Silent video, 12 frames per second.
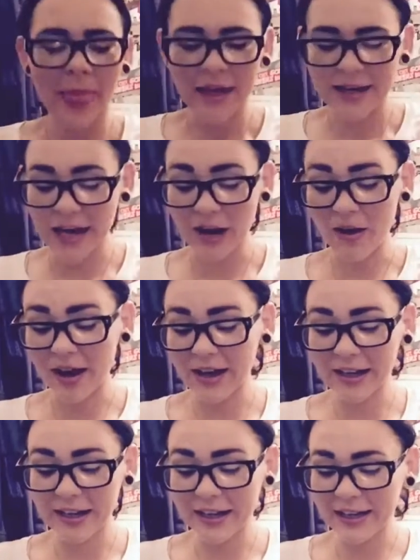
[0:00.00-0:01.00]
Now,
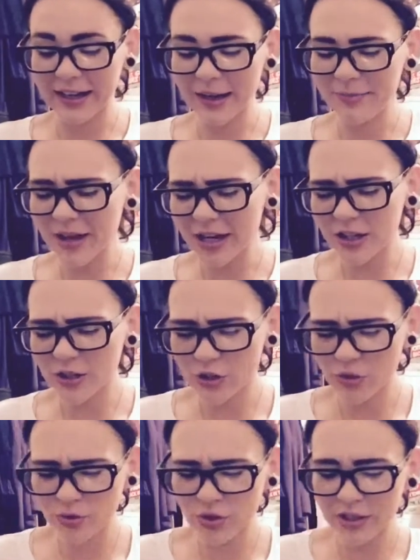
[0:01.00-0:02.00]
I am not a
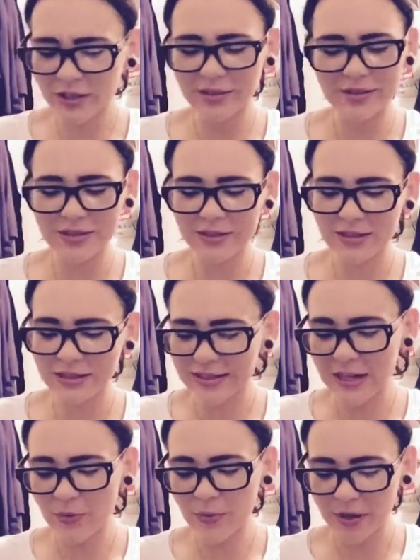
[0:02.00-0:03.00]
huge, this is going to
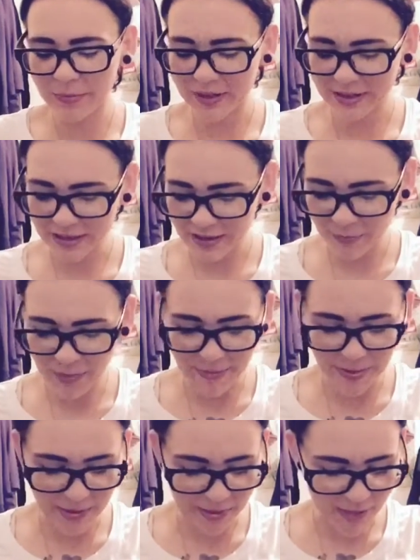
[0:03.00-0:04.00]
sound weird because I love
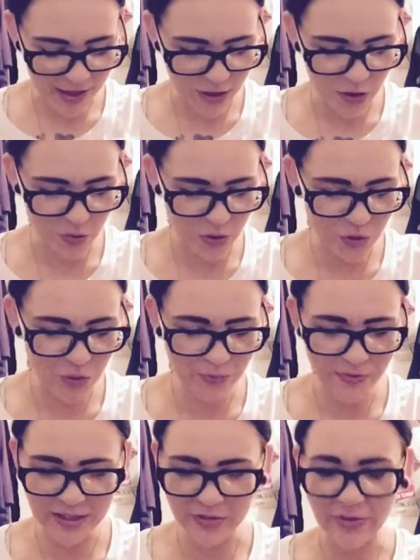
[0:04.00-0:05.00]
Batman, but I'm not a huge
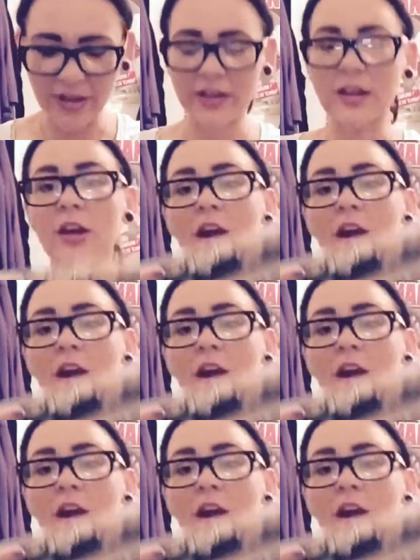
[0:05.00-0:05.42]
Two-Face fan.